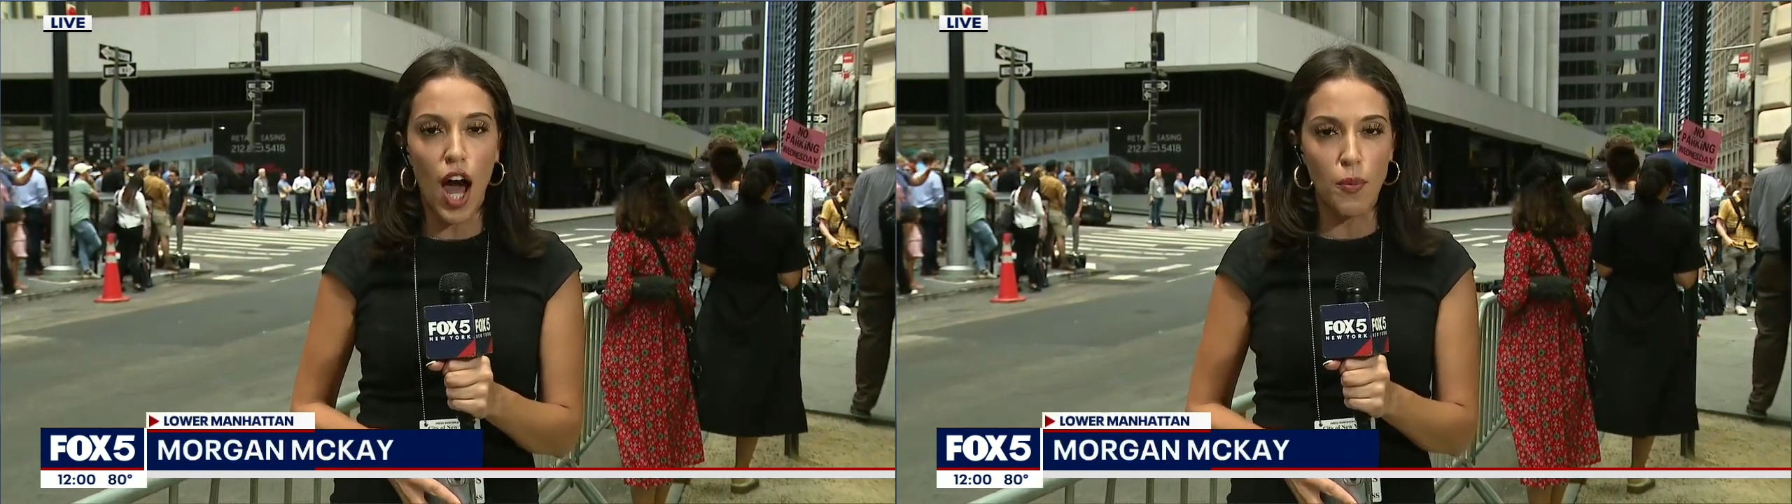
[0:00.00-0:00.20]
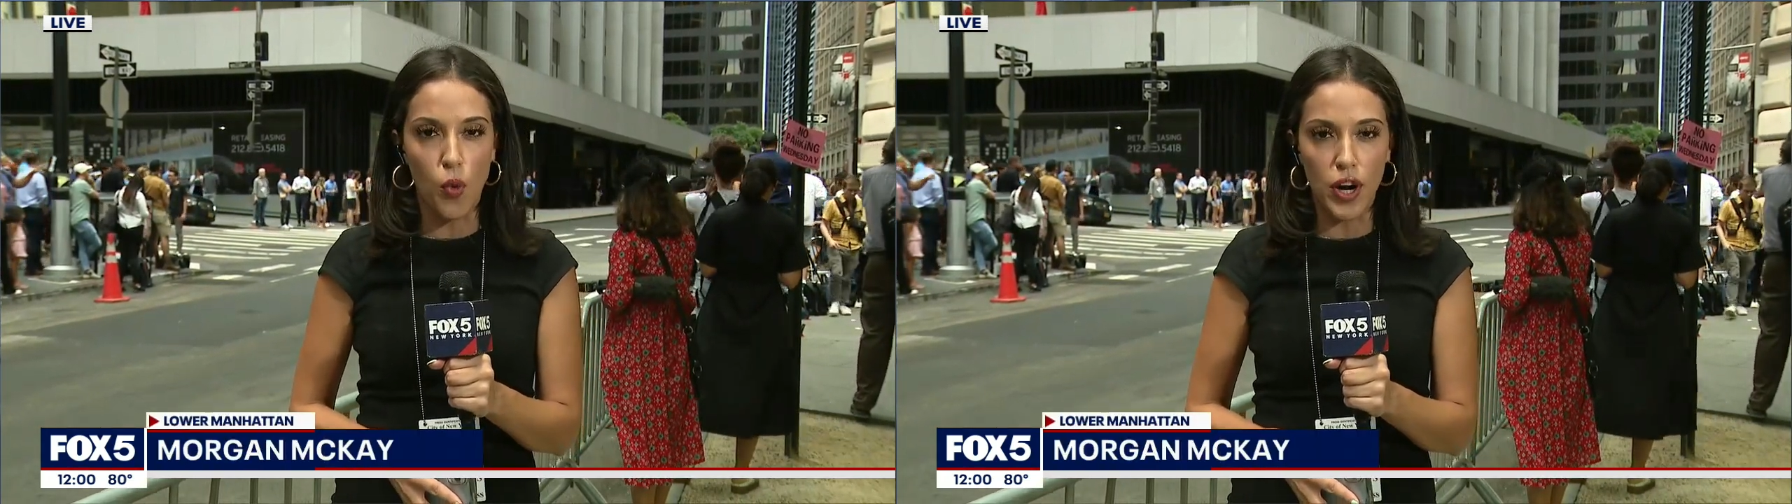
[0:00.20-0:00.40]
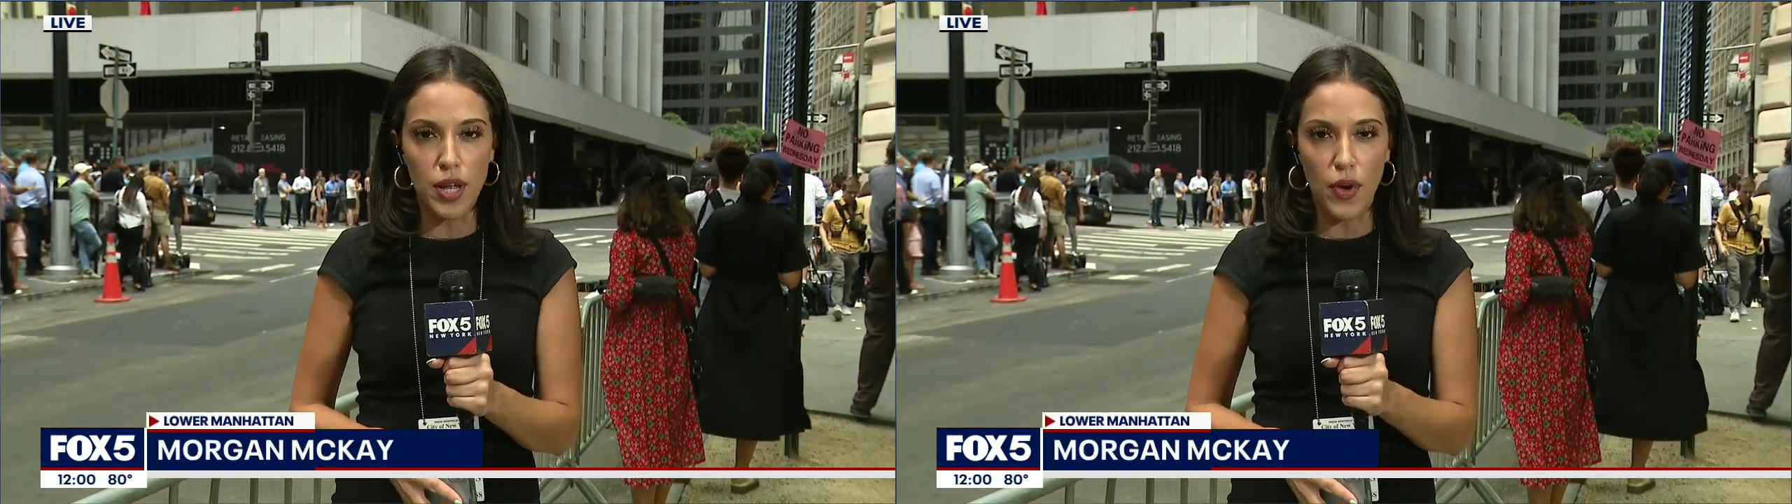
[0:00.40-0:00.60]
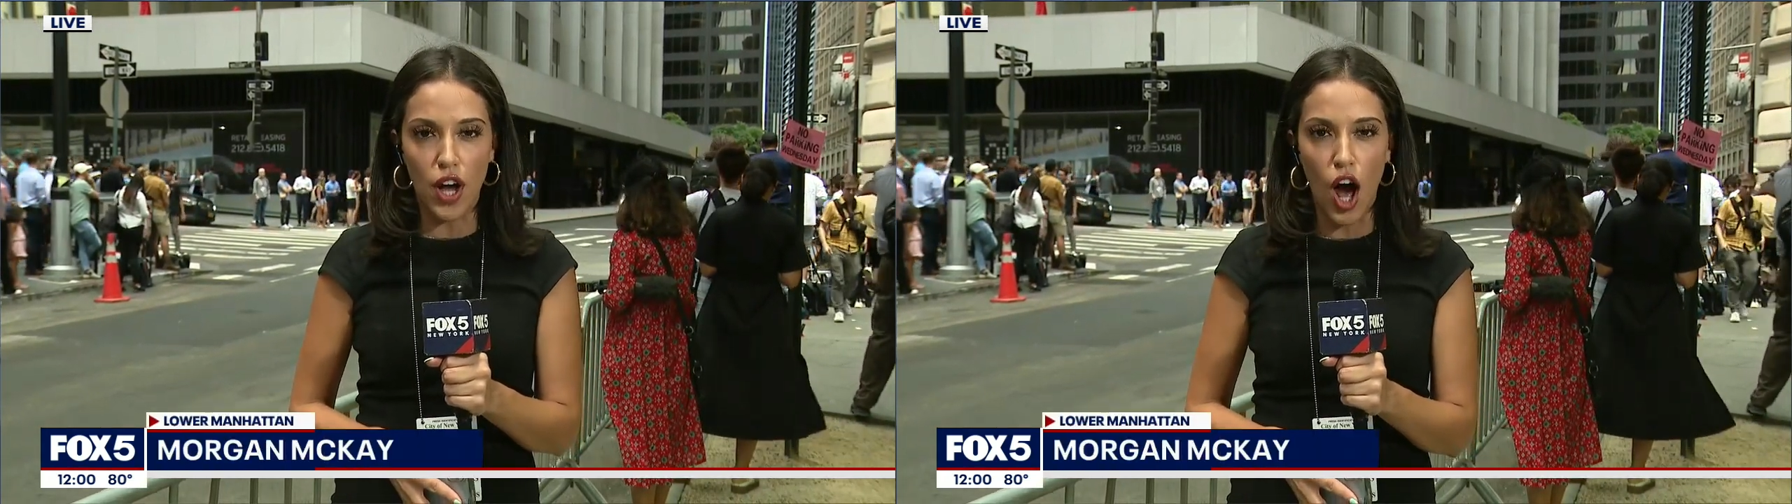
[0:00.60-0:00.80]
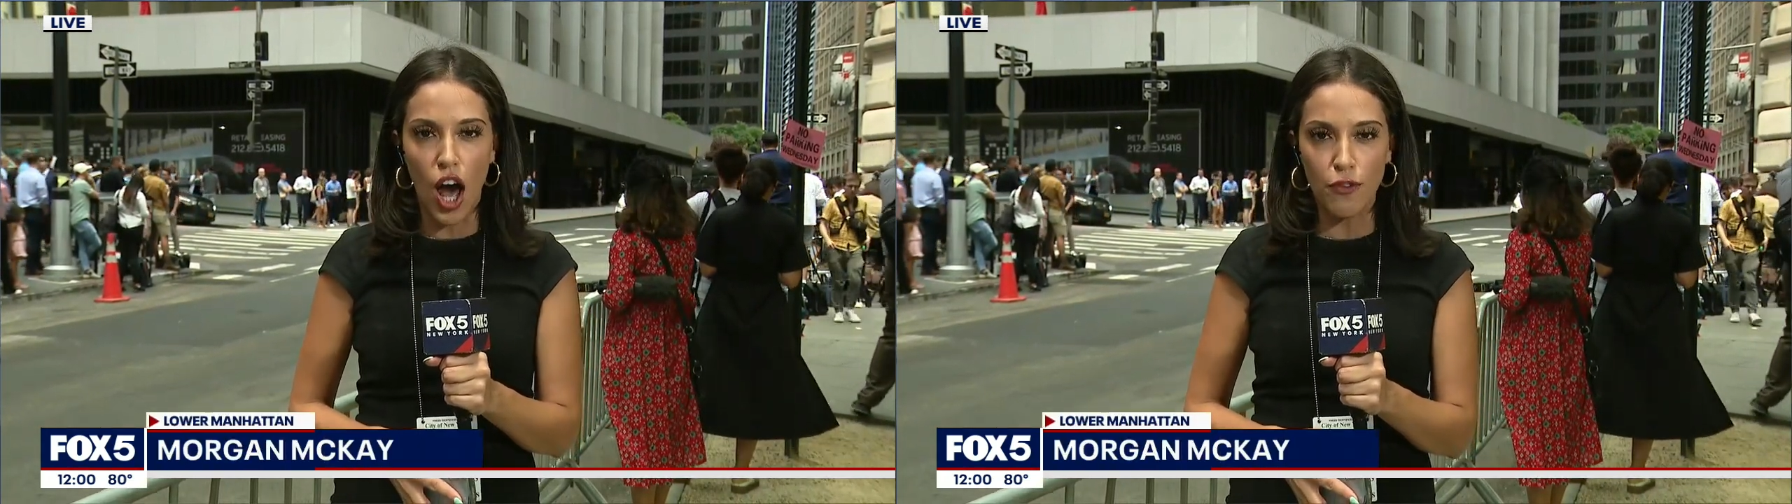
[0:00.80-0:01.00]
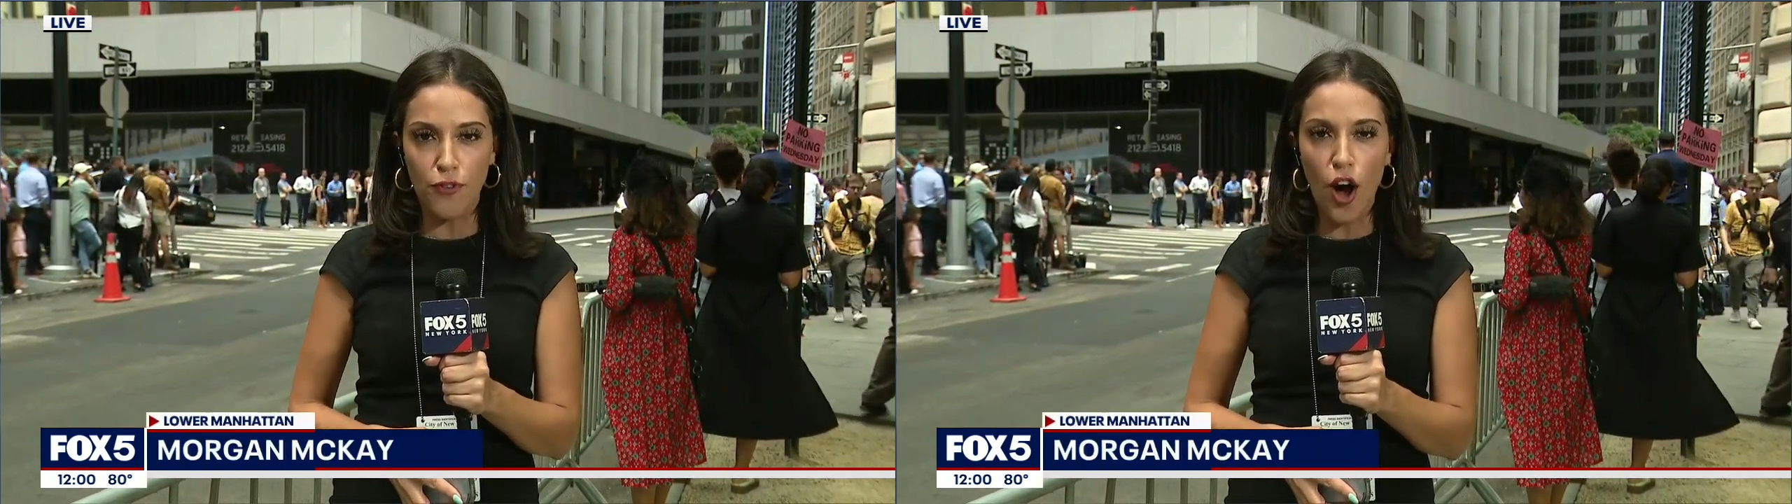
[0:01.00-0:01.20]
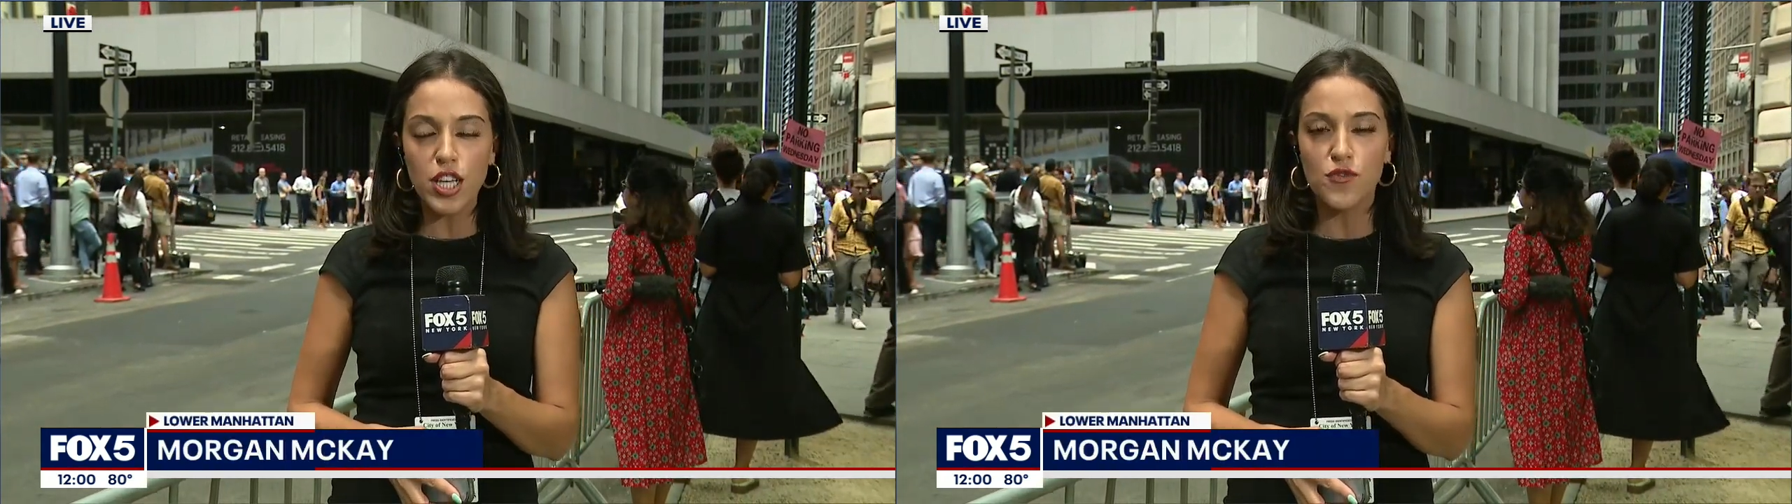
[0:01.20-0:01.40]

I'm Morgan McKay, Fox